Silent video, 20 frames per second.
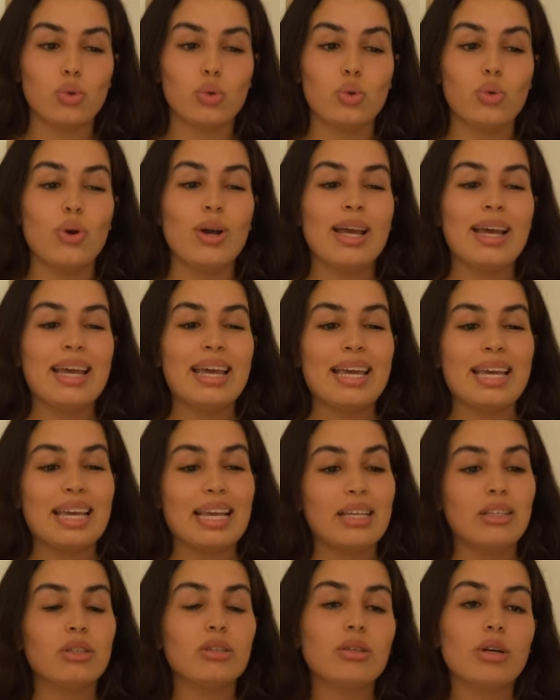to
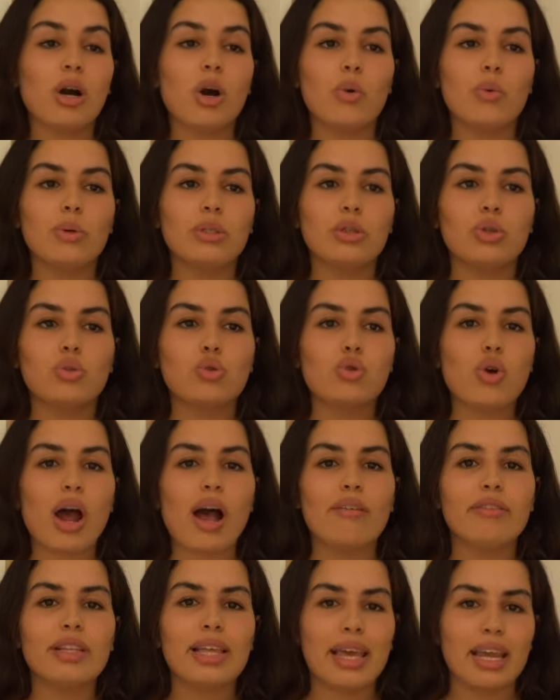either go with a
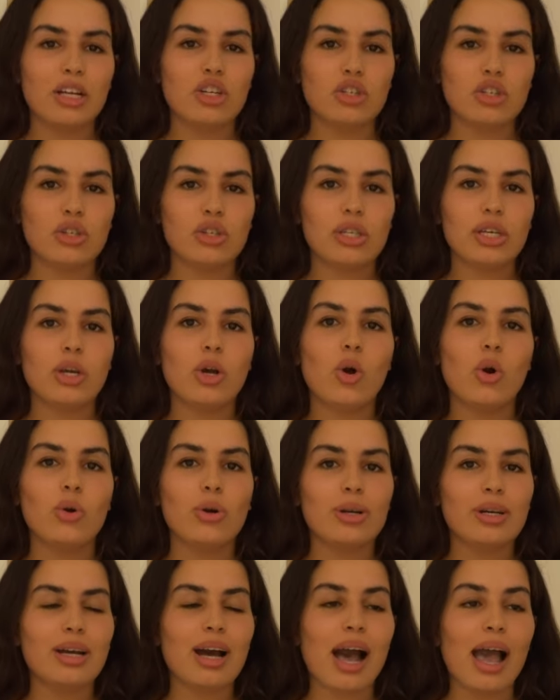travel agency
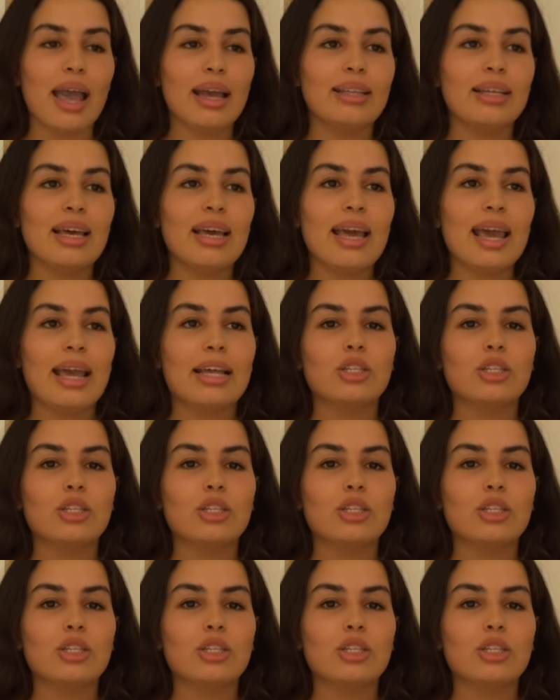or a guide.